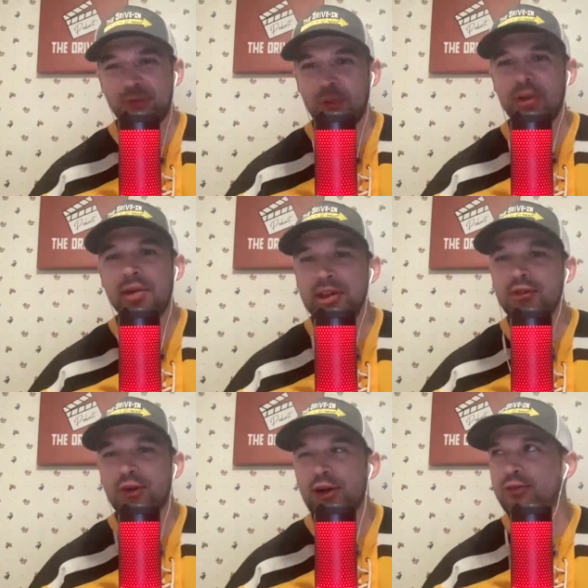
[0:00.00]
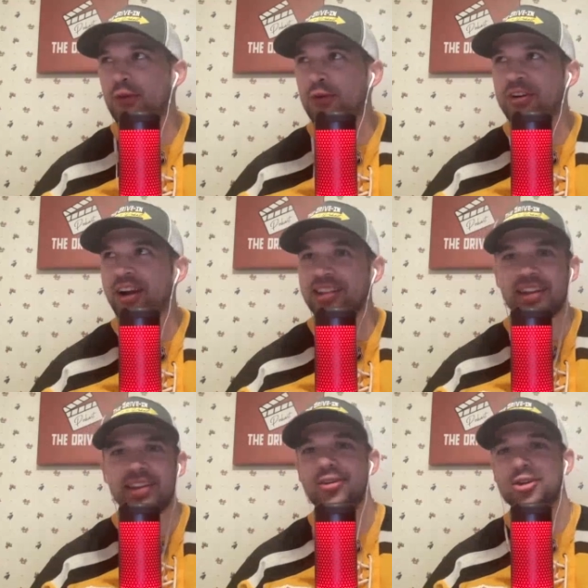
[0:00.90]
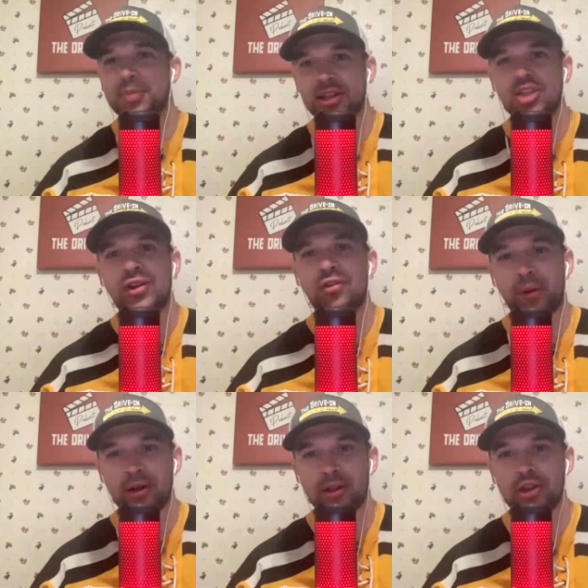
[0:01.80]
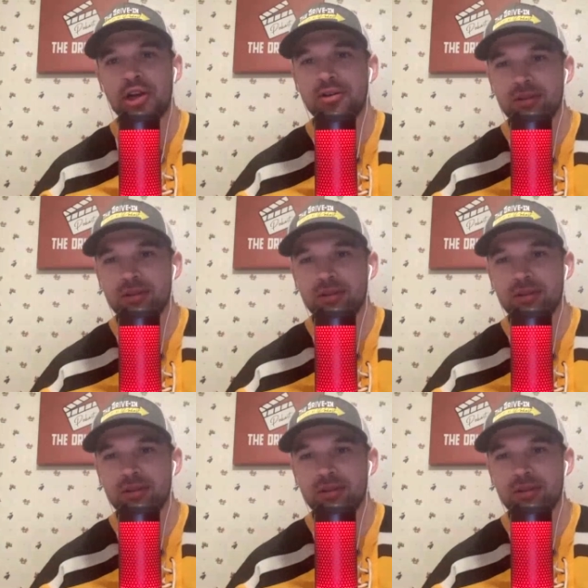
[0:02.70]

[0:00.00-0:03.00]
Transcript: Vault, when they went to Vault Four, I think that was my least favorite part of the show.